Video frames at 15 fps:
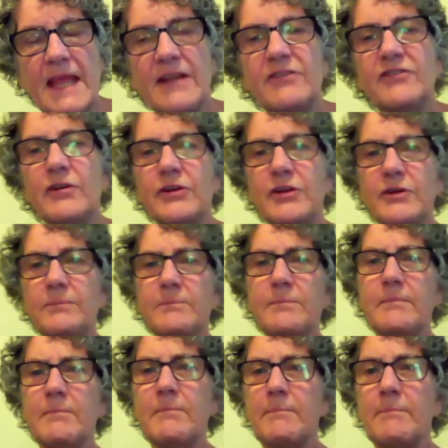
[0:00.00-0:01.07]
And so,
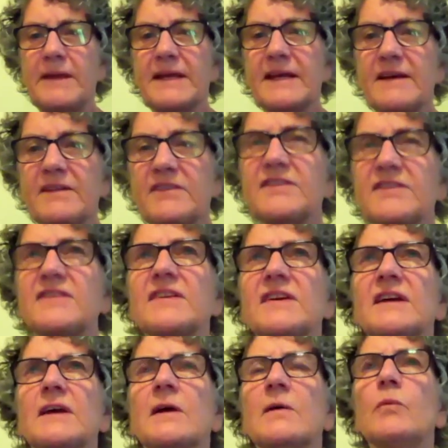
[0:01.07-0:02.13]
because
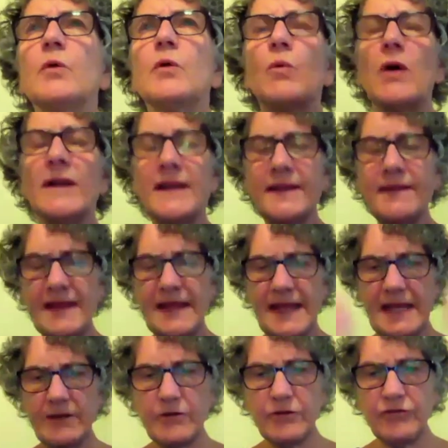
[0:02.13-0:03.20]
we're wanting the
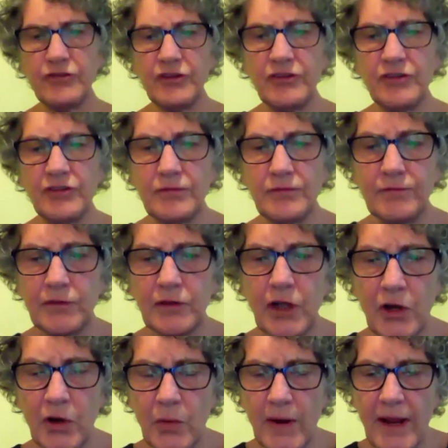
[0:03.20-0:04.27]
energy to
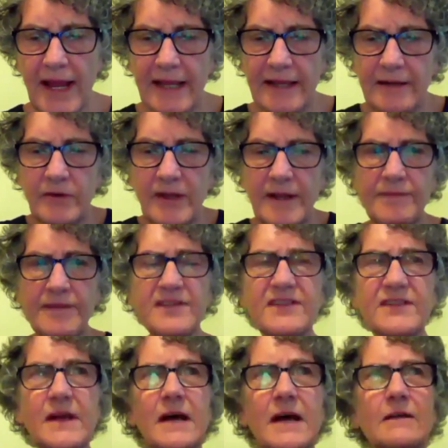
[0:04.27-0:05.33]
flow, and if
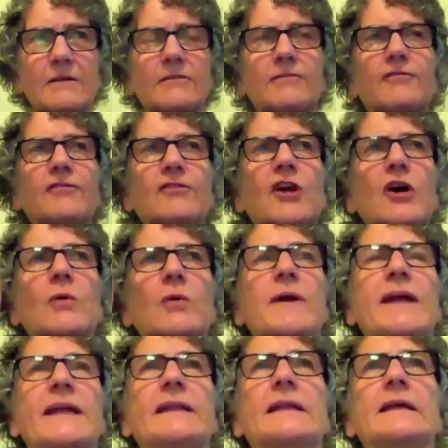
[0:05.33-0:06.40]
it's not
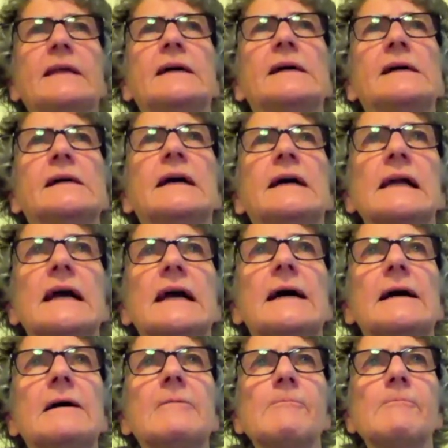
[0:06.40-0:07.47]
flowing,
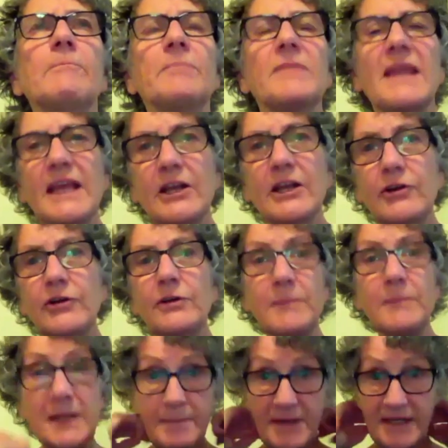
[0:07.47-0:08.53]
it could
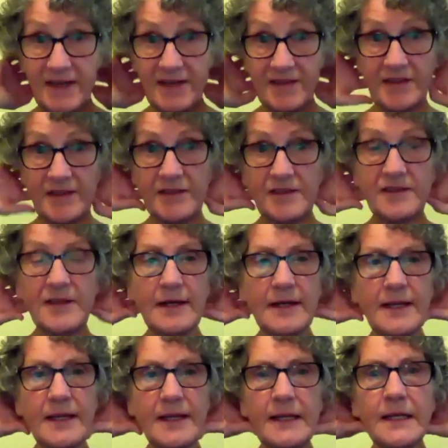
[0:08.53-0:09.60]
be because it's
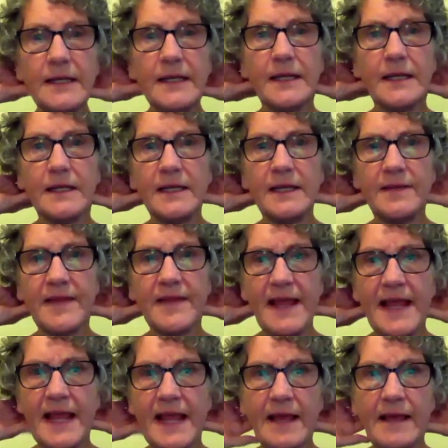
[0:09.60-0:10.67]
stuck in the
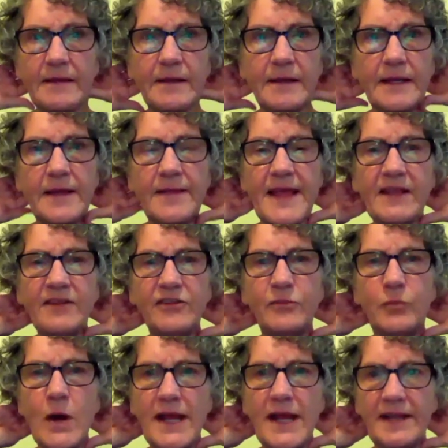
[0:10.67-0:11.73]
head, and
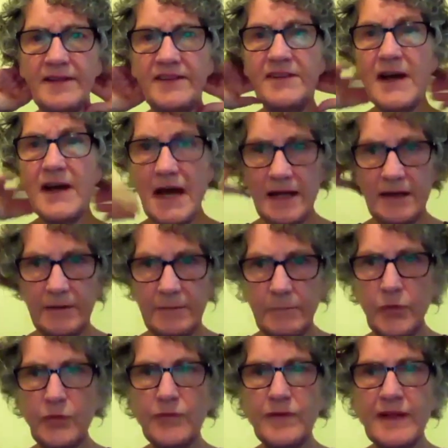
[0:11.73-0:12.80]
that's why it's not
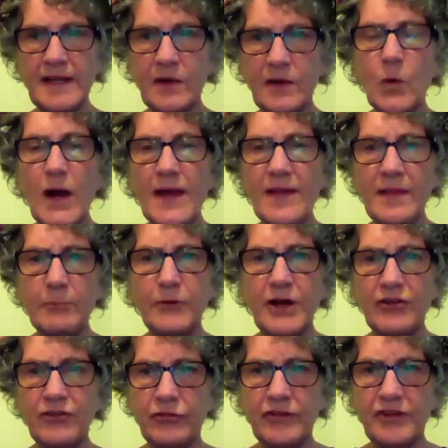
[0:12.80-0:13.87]
moving and why the
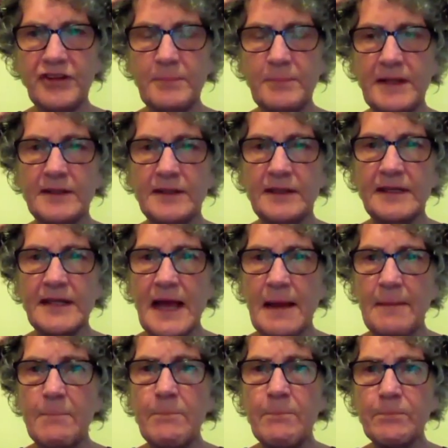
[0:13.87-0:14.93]
pressure is building
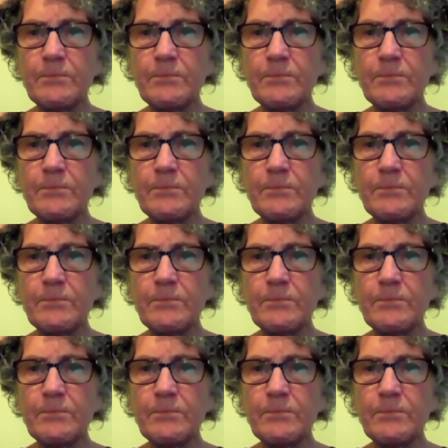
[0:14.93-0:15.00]
up.